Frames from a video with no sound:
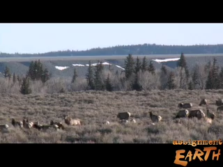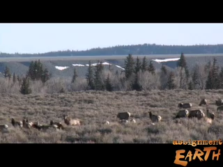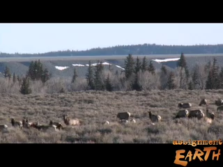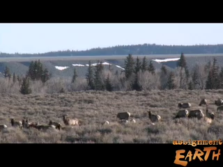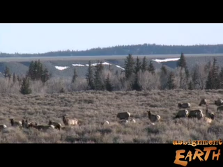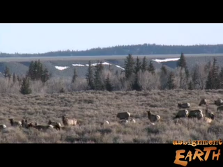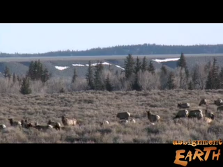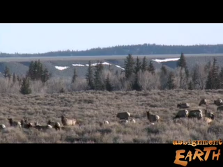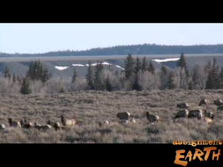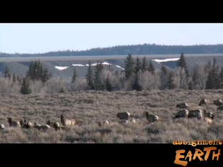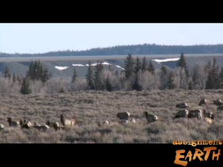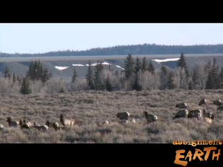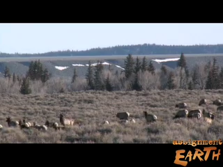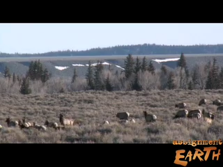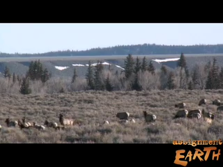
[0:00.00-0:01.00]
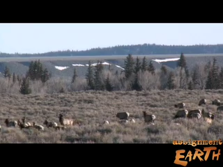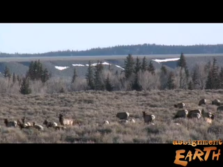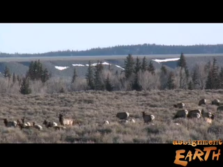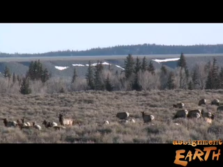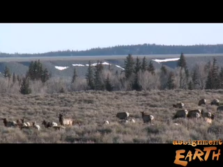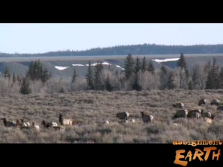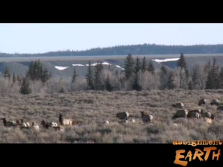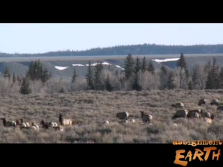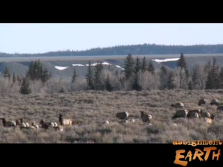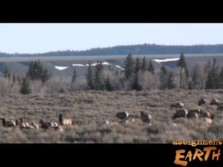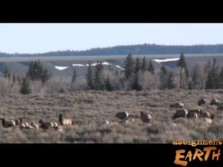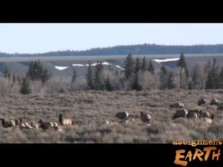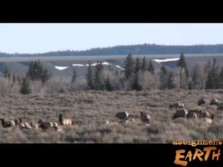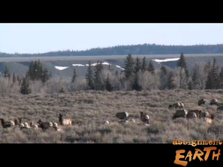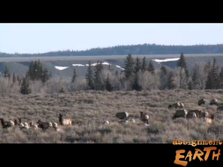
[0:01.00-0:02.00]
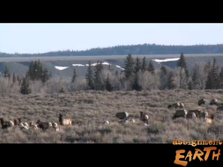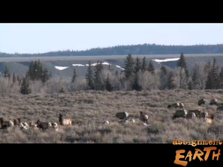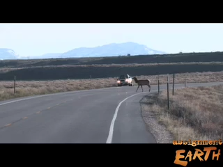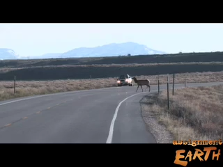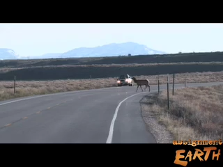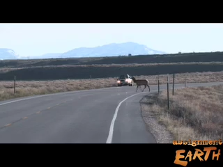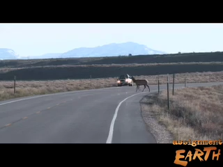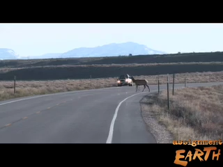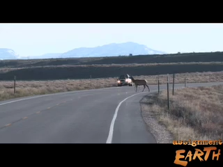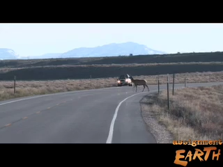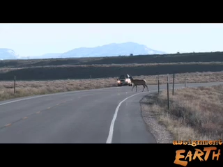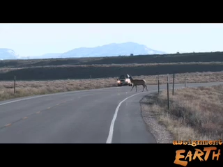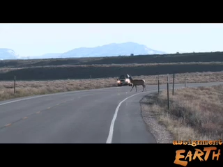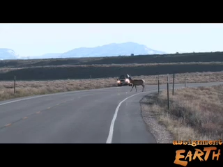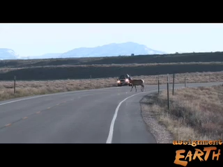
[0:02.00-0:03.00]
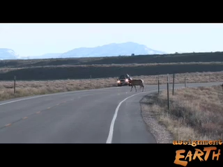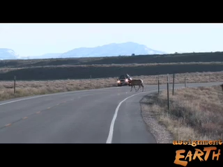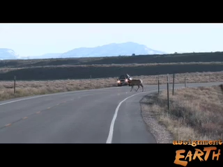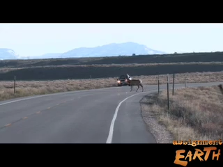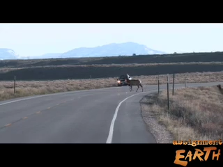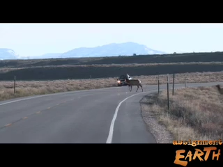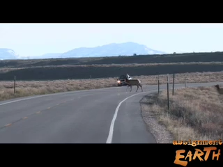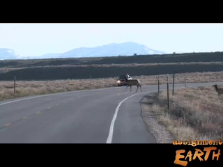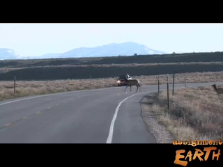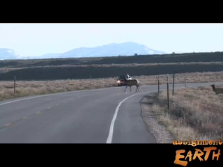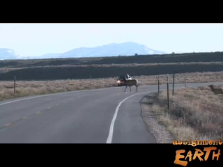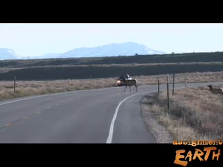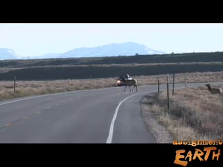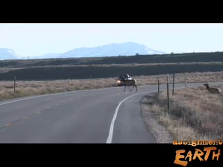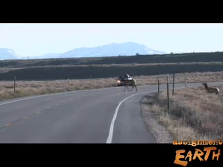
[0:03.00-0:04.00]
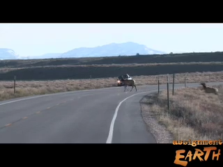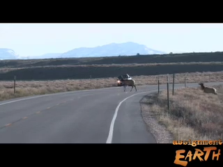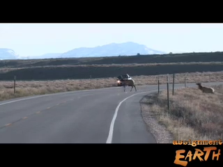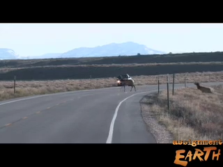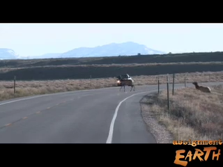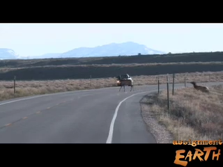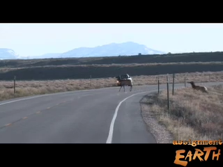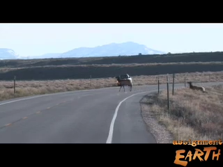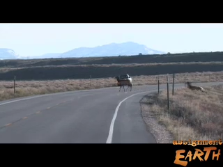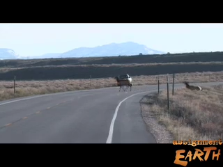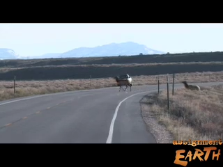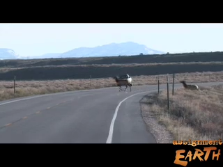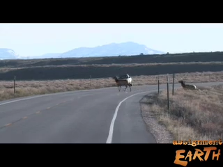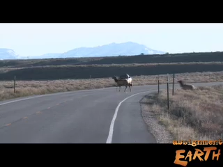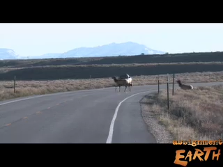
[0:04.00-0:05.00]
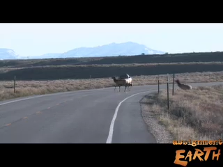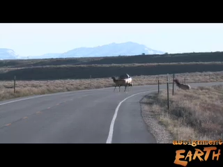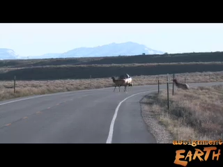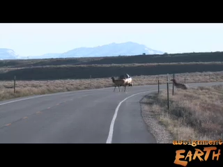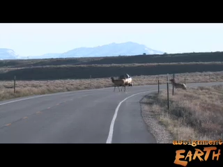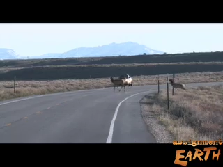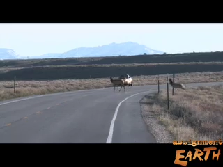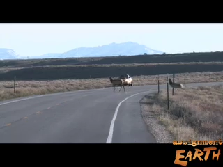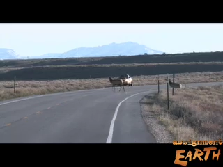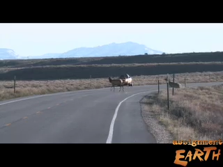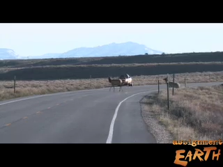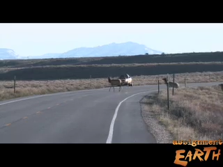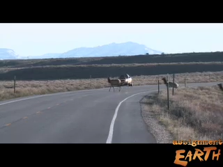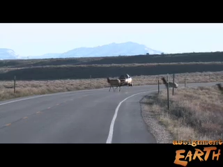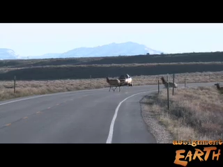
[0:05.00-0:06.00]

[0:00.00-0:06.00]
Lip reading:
(no speaker visible)